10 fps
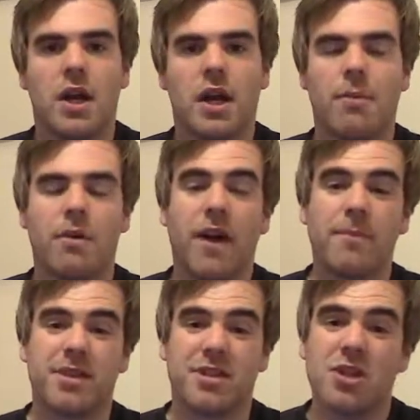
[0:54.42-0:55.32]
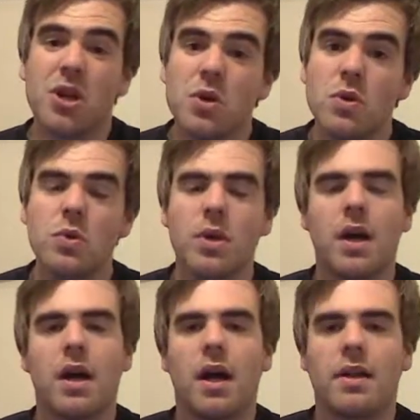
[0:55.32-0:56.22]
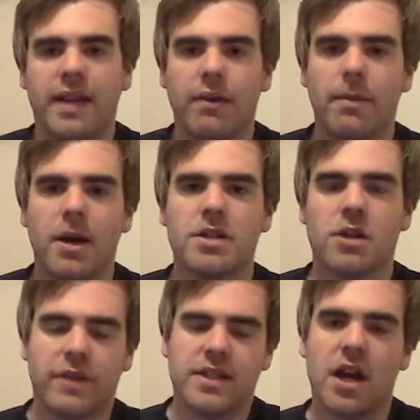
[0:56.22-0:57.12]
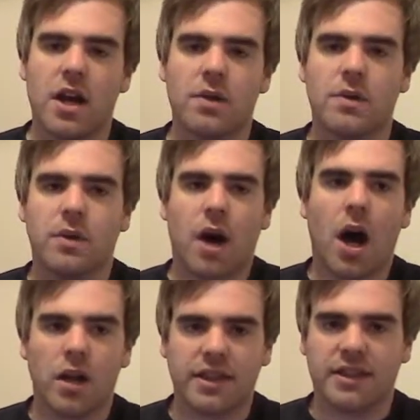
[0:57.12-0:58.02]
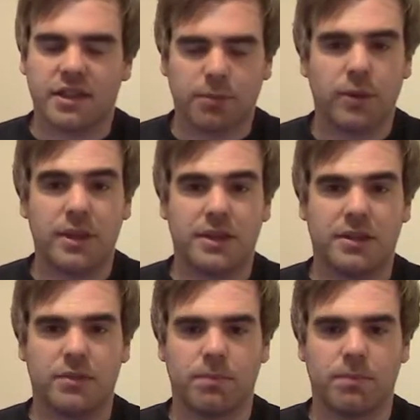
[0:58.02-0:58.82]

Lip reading: come with up to 2 terabytes of internal hard disk storage,